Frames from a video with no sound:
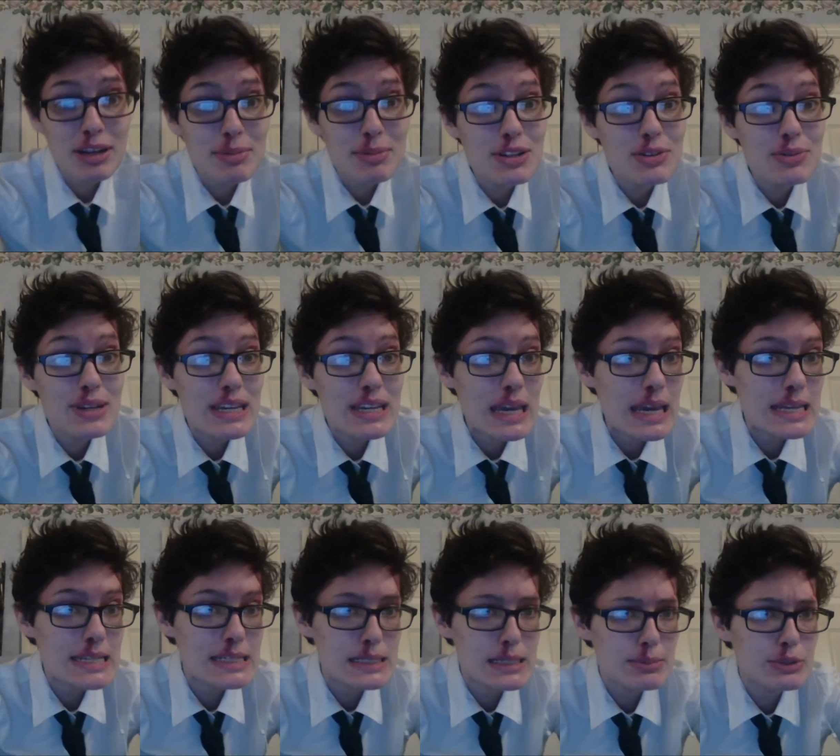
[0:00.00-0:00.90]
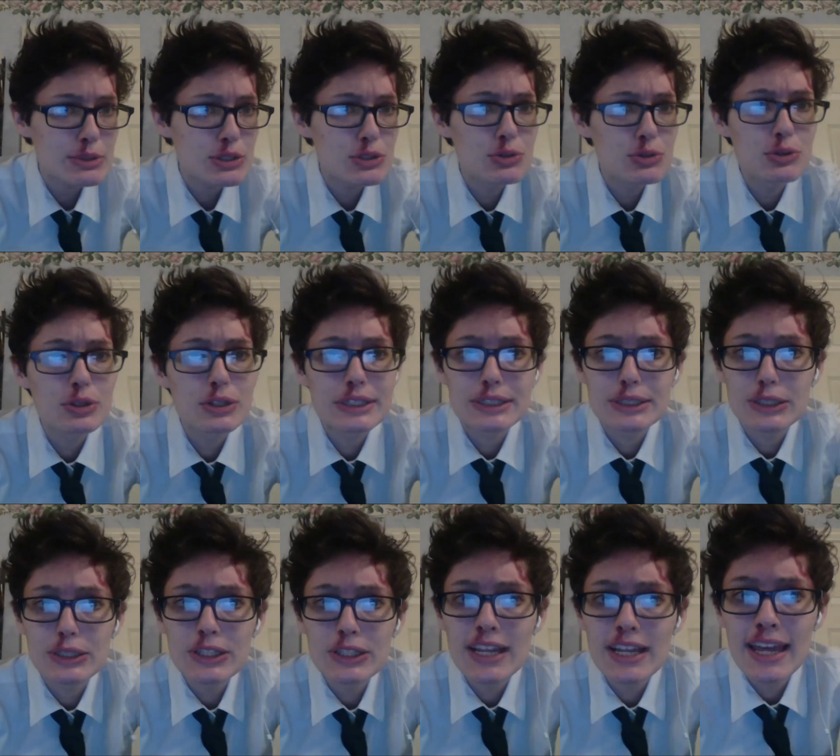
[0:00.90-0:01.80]
to be doing a Stubble
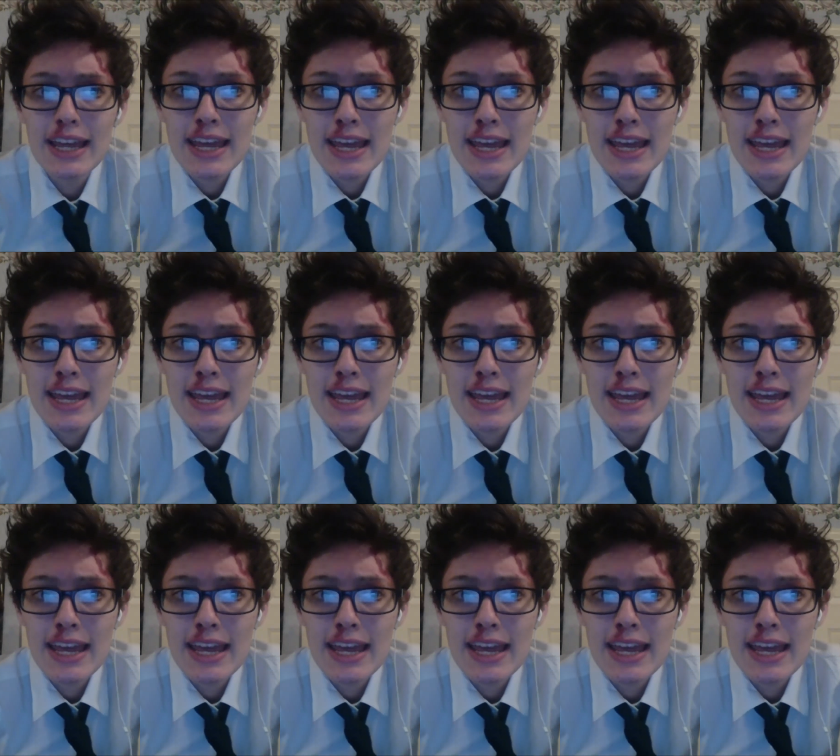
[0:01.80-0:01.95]
tutorial,